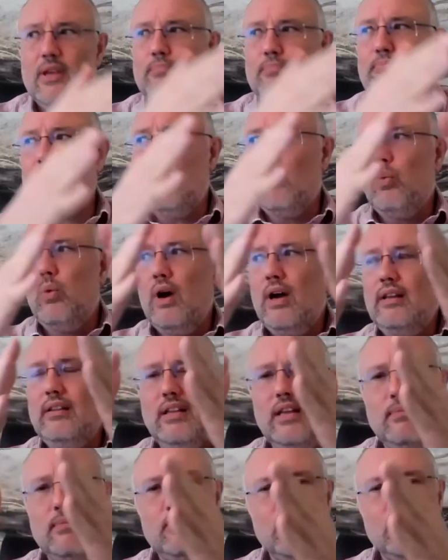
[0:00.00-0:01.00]
But when
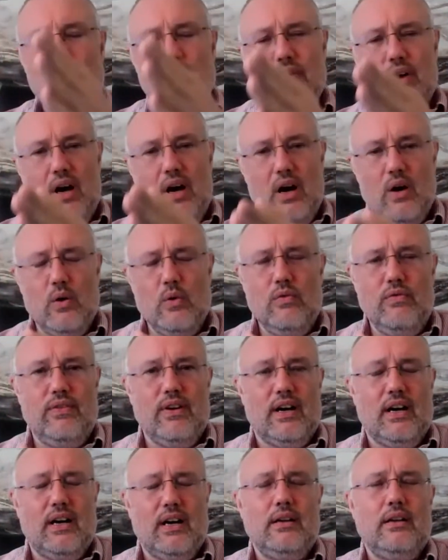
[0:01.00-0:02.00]
they move
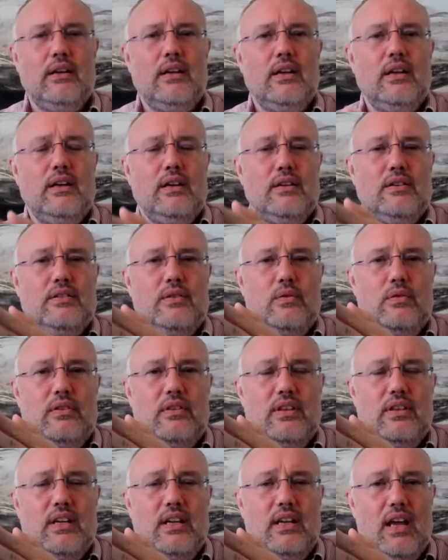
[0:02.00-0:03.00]
over to
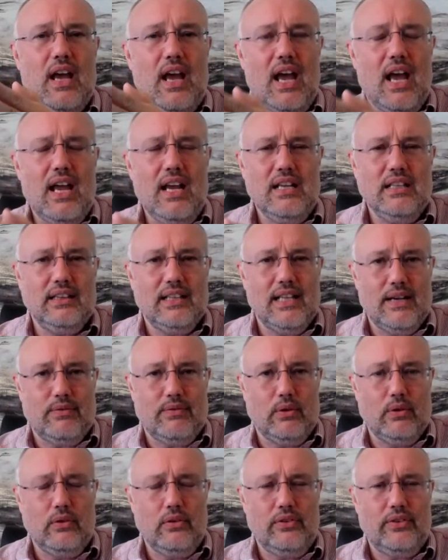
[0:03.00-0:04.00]
the A
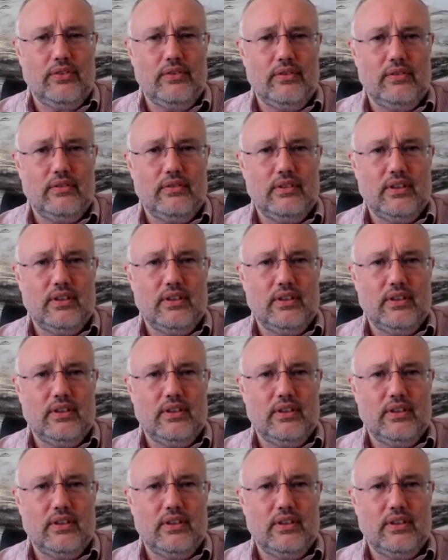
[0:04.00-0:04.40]
levels,